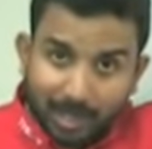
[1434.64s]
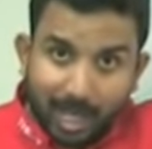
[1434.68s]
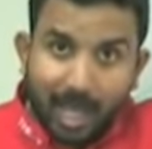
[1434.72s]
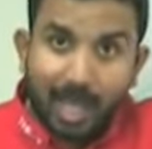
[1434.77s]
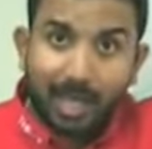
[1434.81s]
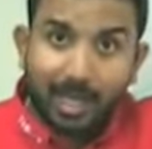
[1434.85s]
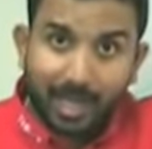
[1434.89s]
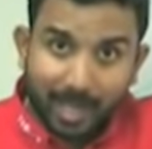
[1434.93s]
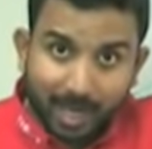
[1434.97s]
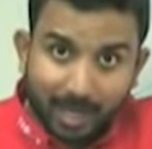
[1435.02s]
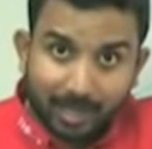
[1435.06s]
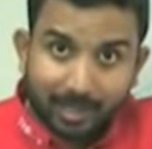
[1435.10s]

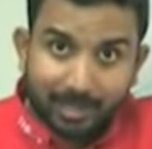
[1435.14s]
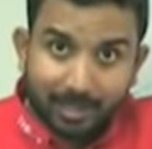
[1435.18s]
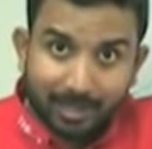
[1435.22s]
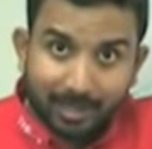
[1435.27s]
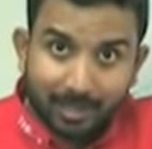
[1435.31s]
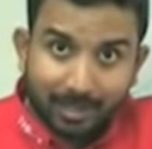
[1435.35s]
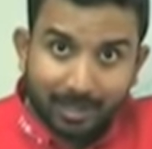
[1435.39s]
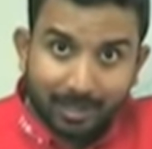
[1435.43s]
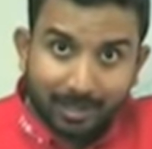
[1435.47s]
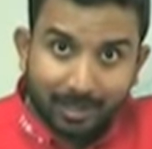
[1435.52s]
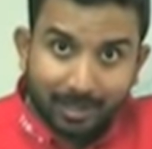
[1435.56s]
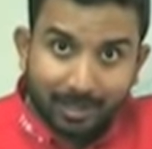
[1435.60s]
target,
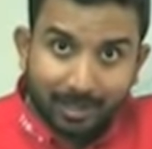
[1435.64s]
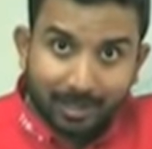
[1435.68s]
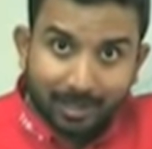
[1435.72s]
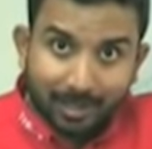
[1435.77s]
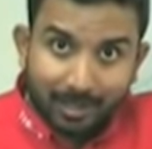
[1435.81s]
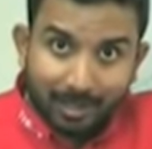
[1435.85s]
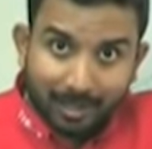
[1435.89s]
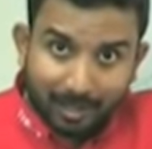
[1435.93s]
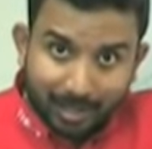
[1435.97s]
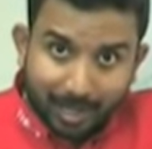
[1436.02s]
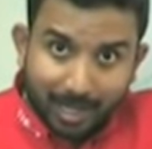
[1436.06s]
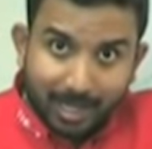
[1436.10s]

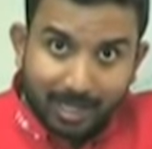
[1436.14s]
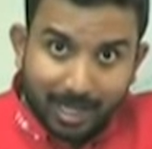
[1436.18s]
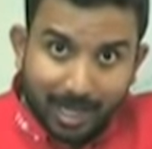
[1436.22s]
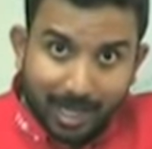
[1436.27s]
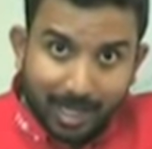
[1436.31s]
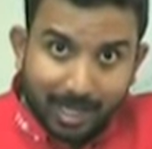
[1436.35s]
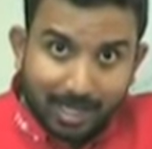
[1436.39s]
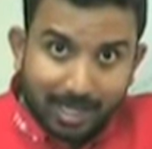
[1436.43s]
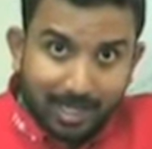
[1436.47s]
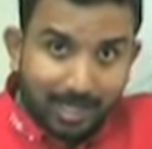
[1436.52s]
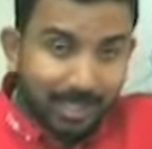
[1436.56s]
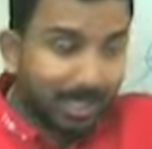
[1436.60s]
alright
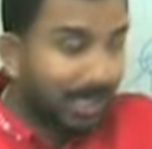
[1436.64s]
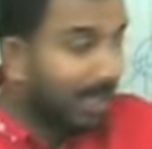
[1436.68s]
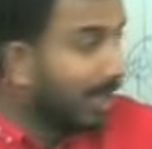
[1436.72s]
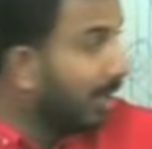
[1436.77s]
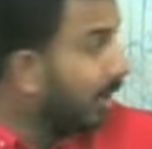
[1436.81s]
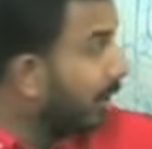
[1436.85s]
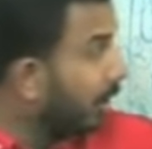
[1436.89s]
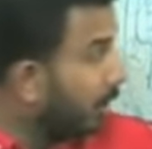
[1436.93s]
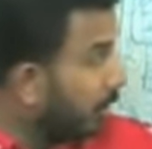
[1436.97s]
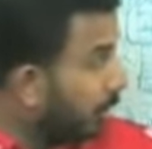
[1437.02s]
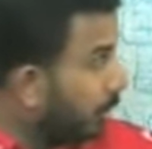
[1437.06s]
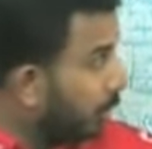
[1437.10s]
guys,
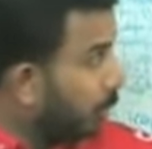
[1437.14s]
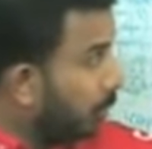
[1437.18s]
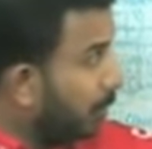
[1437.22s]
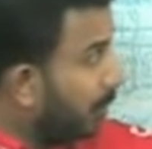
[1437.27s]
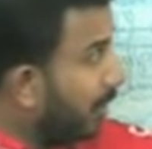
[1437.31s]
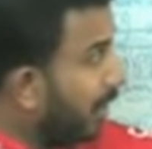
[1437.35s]
you